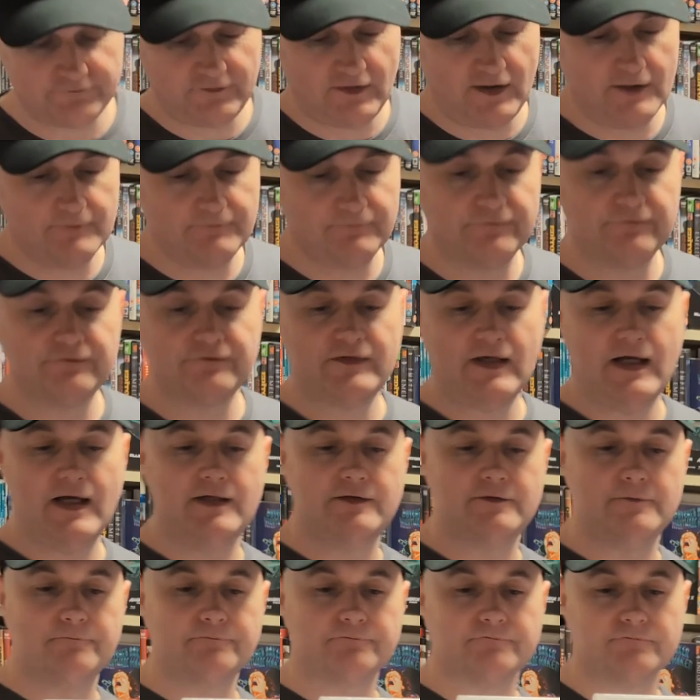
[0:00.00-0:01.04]
Time
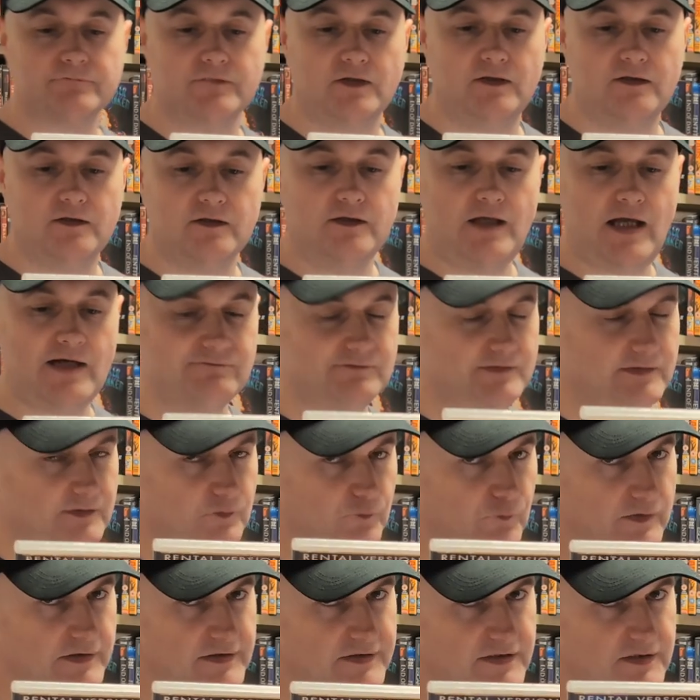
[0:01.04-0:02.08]
Dead. Haven't had
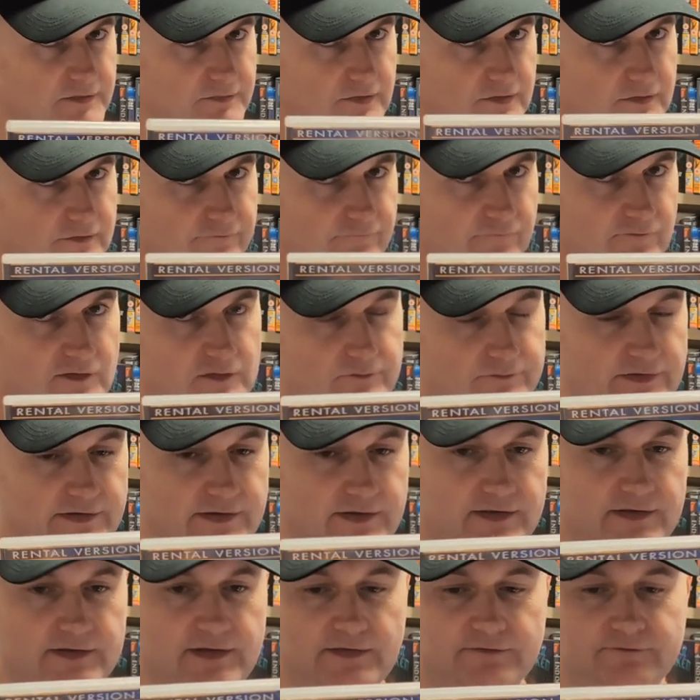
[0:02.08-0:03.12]
a Ouija board film
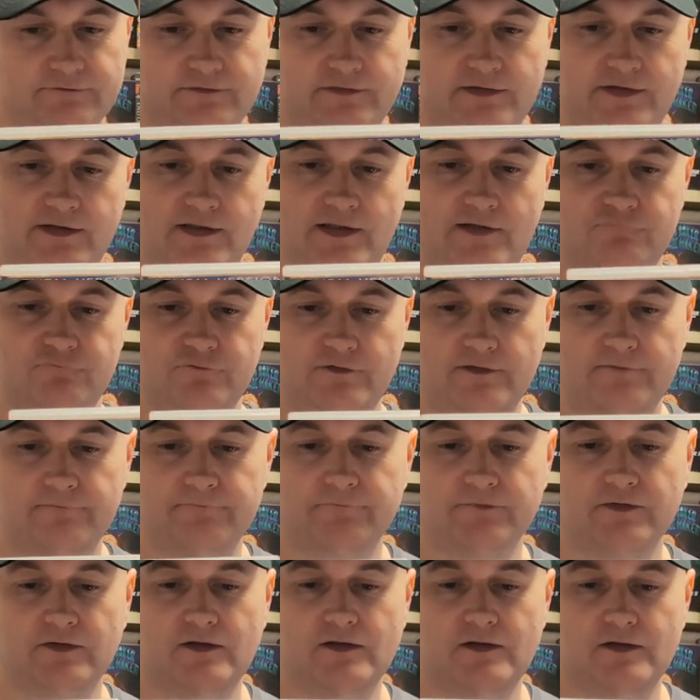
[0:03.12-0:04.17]
here yet today, have we?
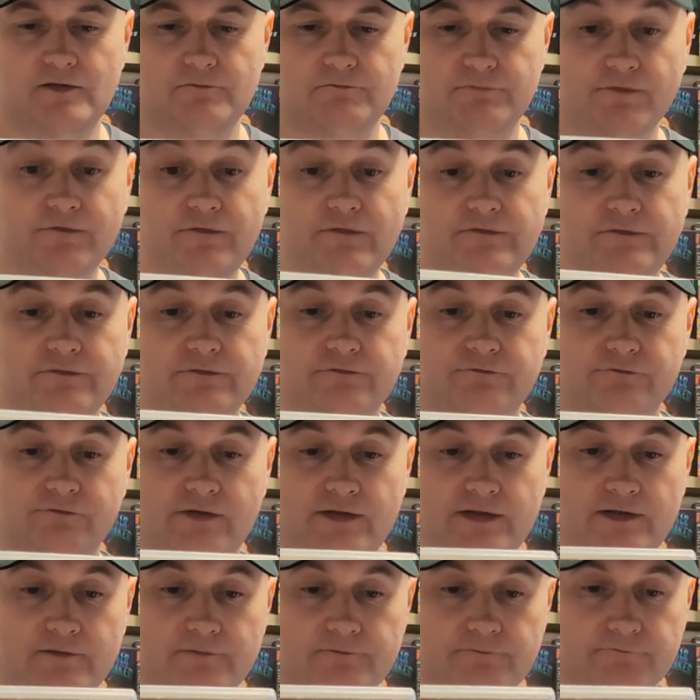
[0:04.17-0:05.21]
But this is
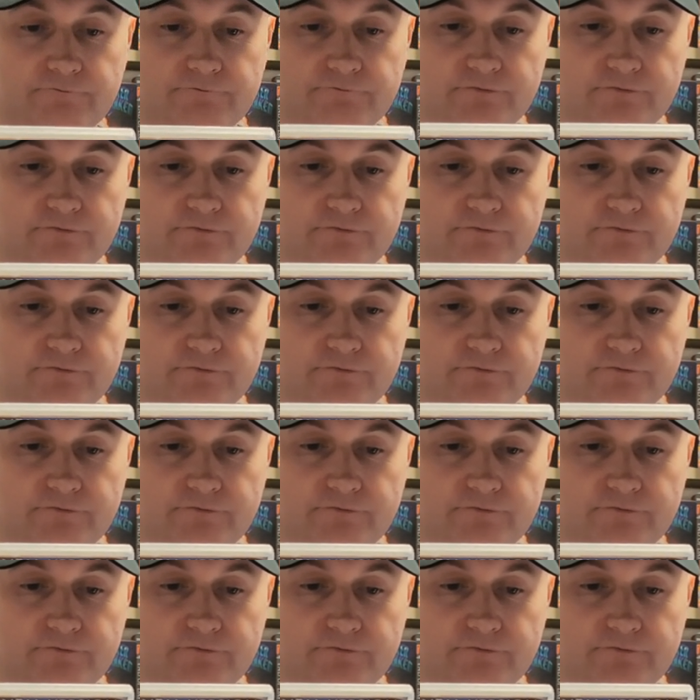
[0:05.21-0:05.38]
great.